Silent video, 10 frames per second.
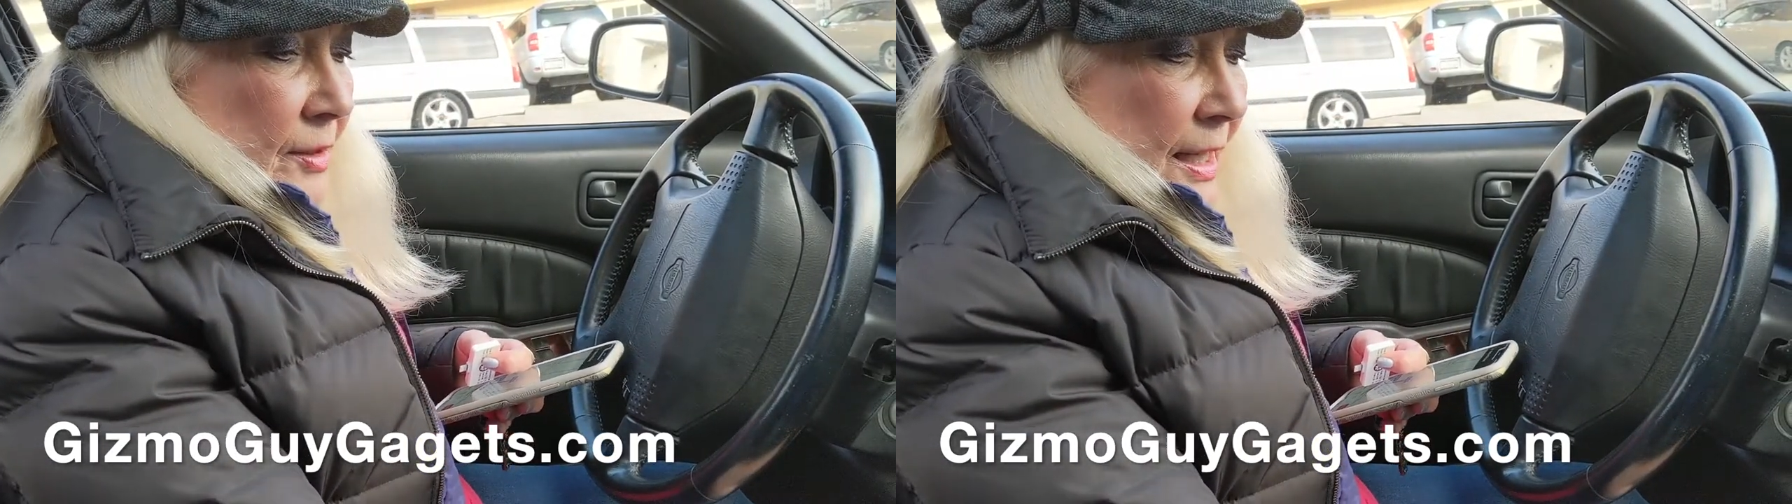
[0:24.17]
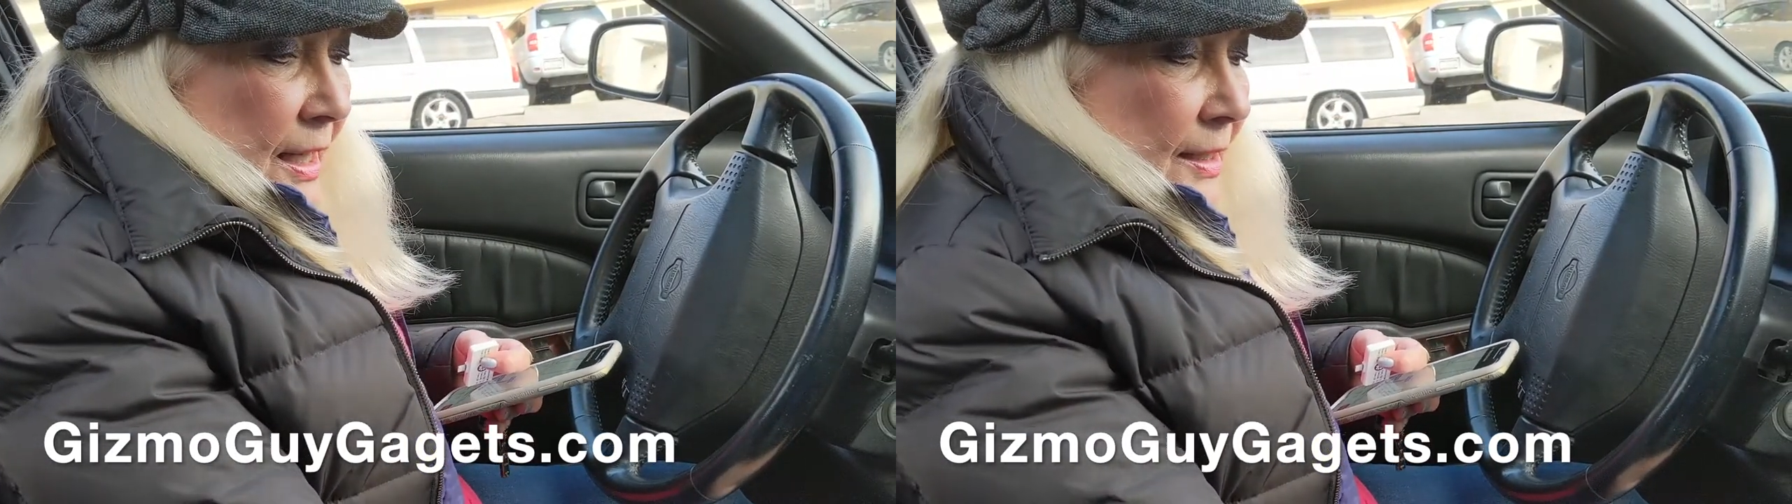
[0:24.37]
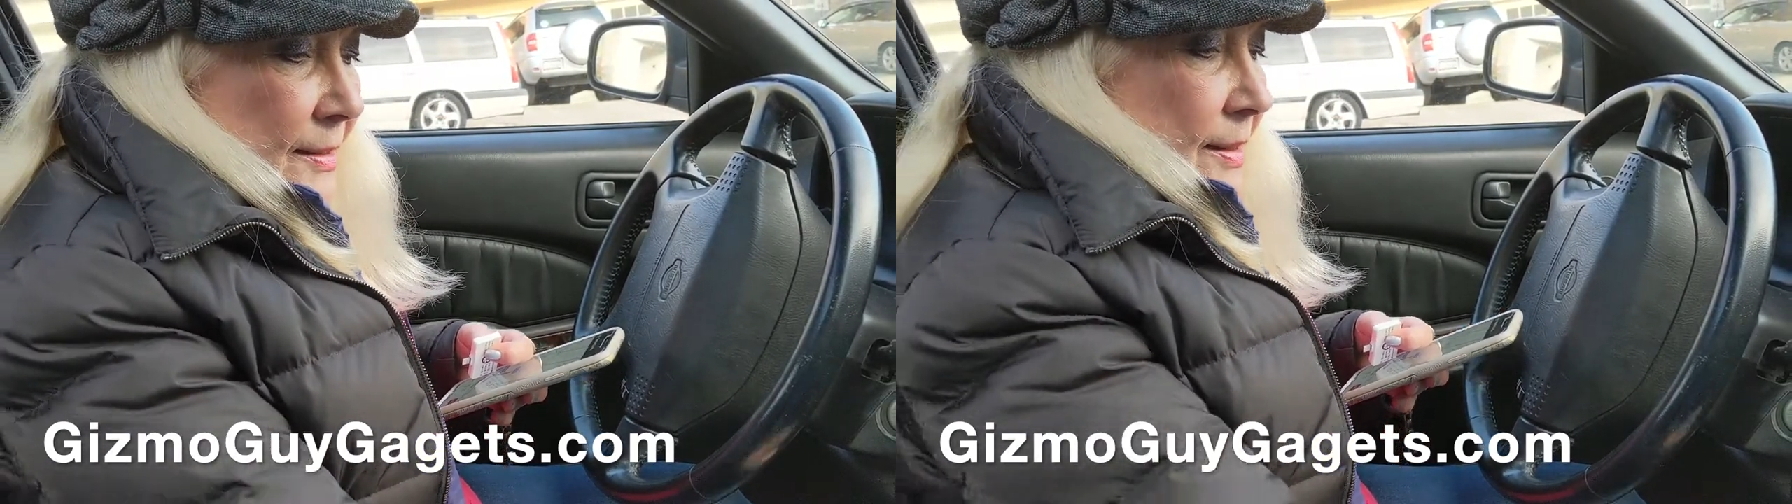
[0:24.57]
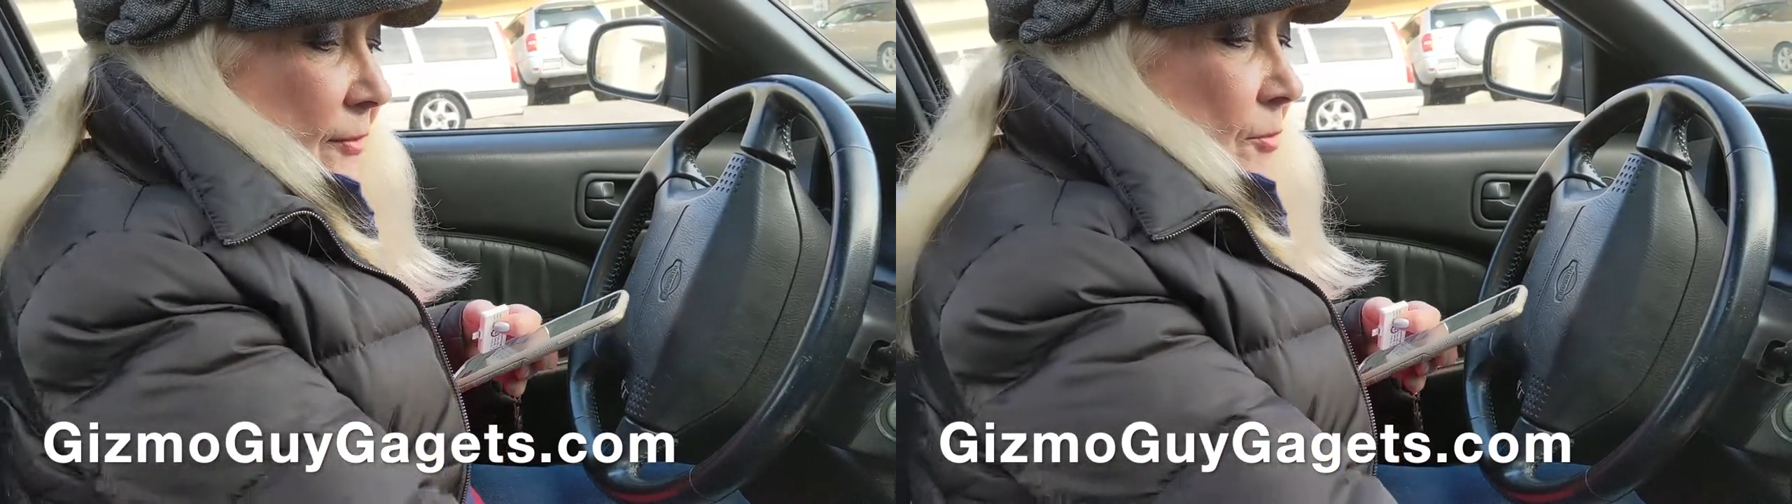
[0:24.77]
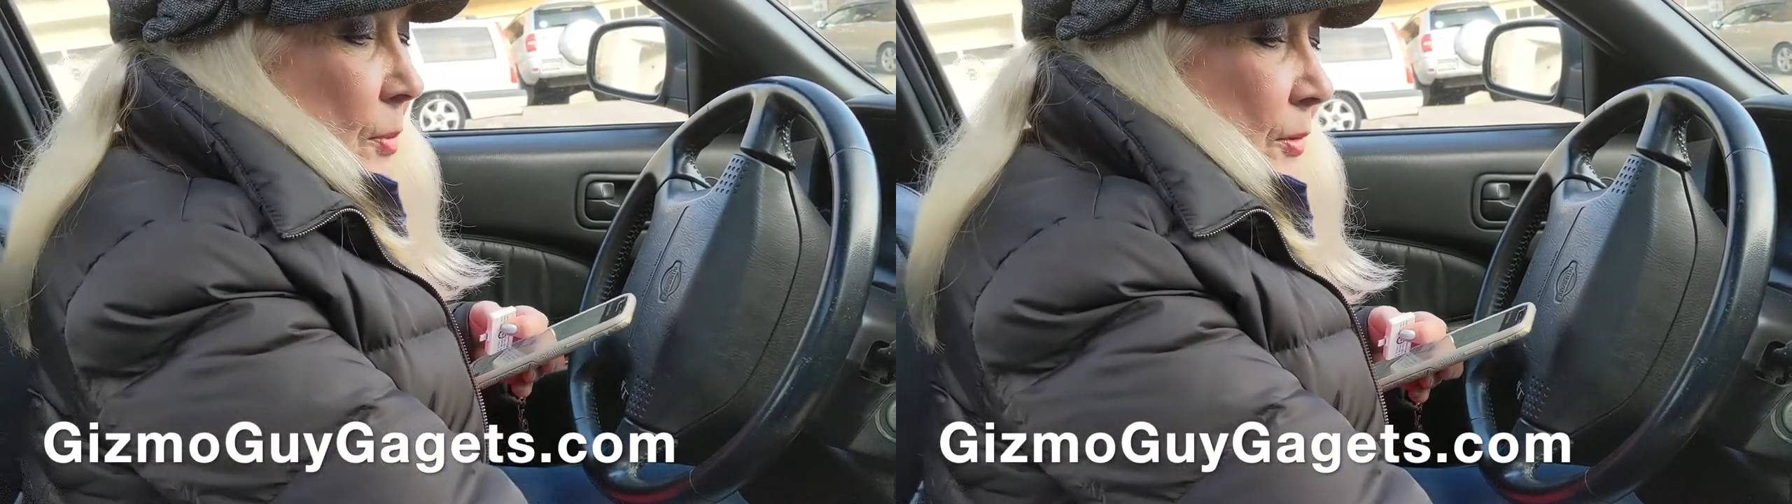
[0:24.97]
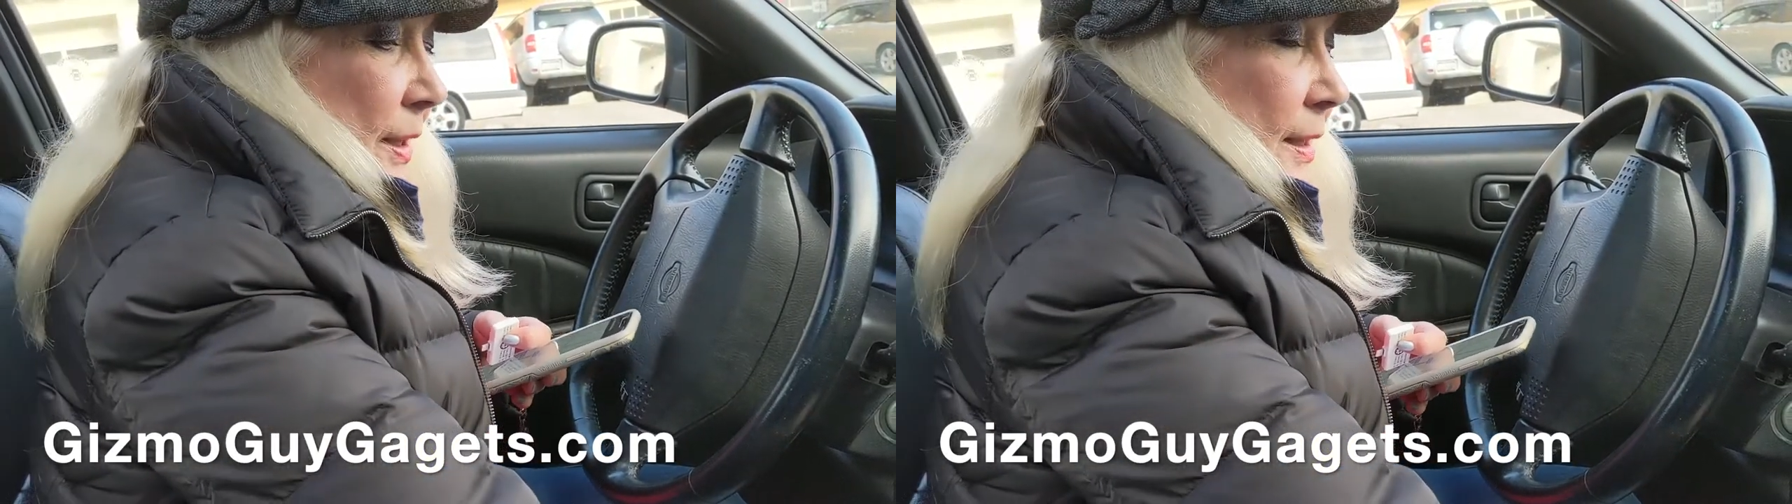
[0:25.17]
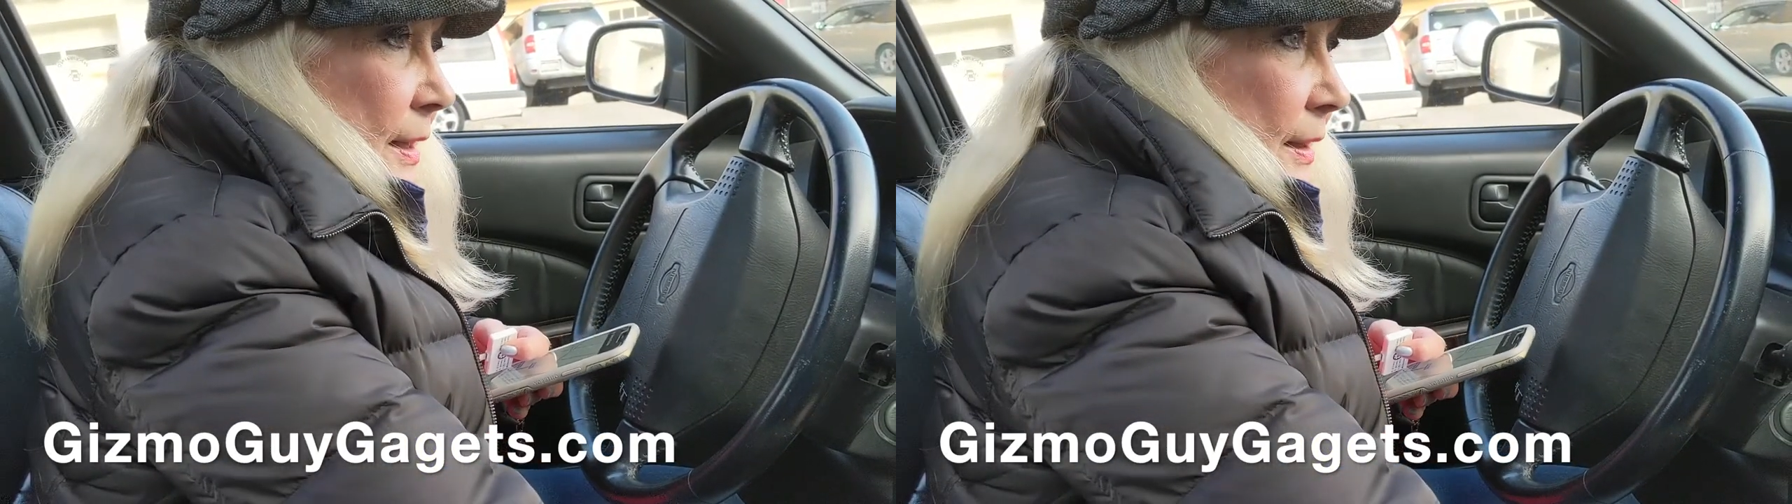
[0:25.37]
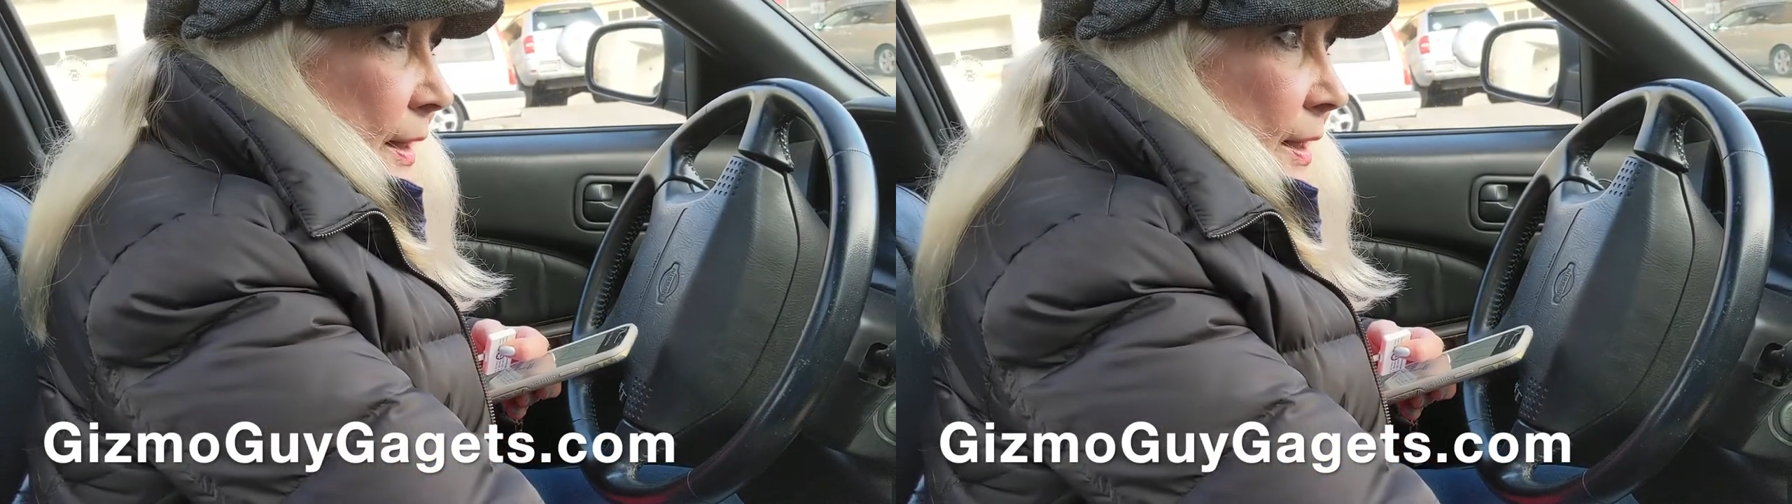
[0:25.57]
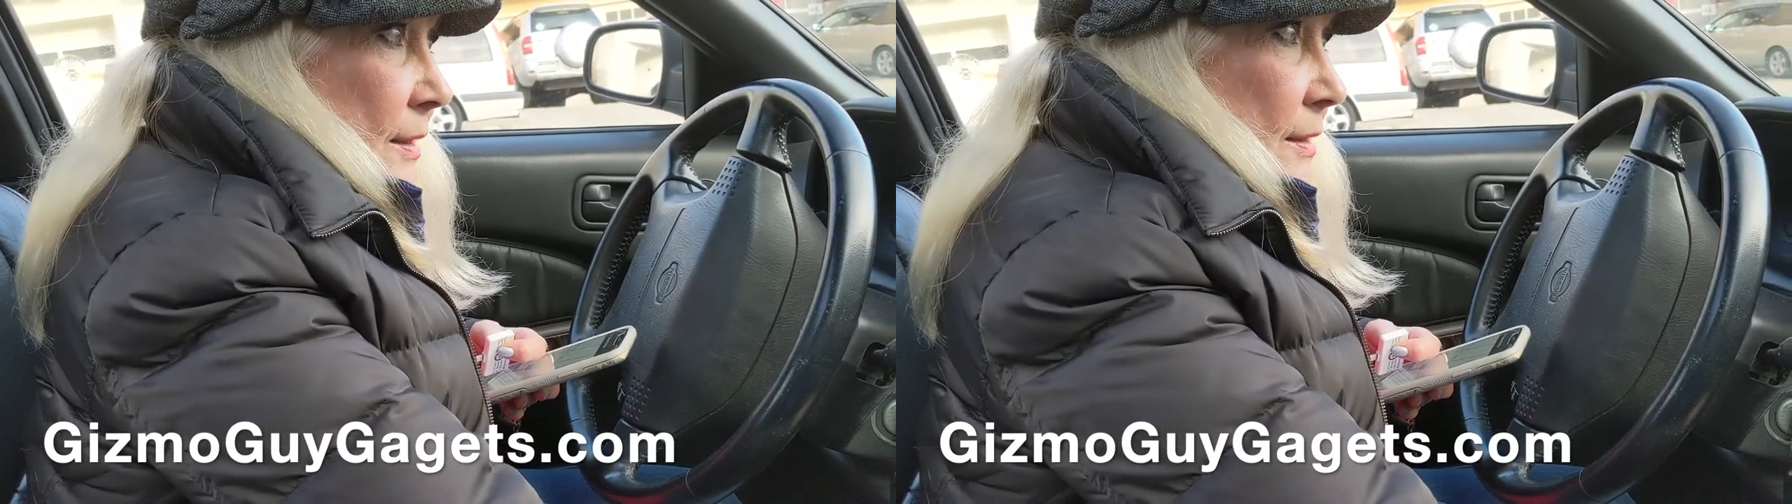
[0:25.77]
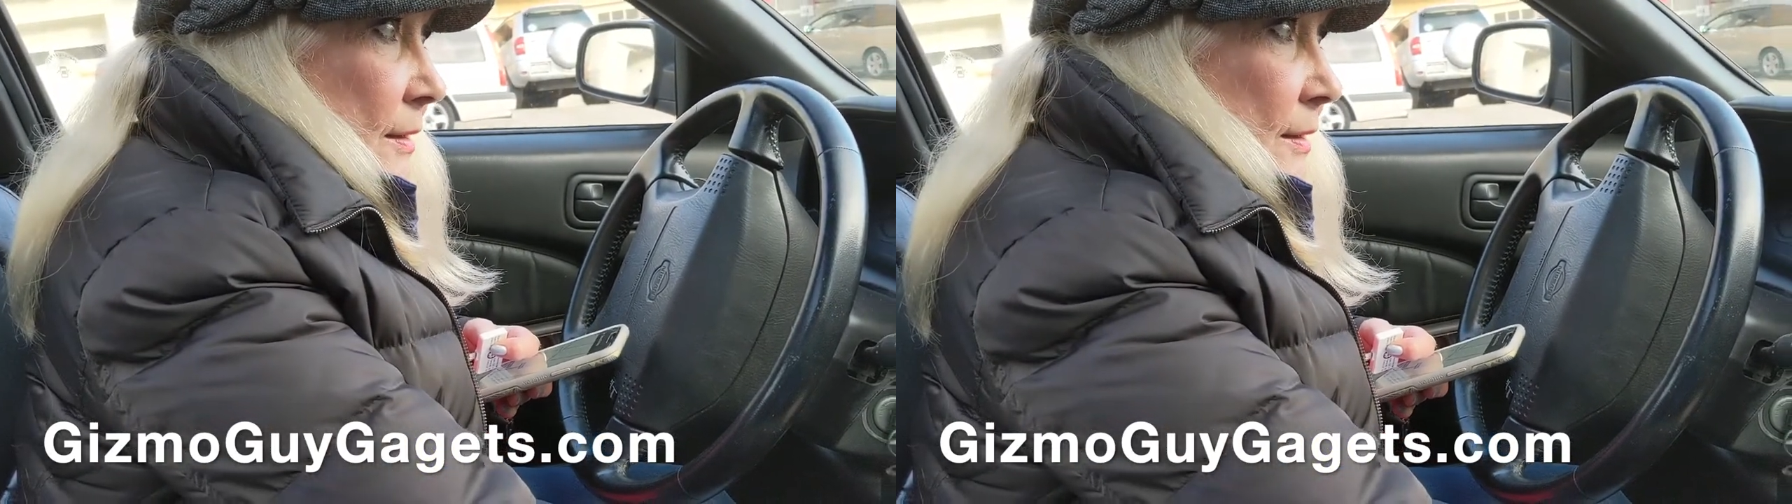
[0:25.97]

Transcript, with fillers: to 87.9.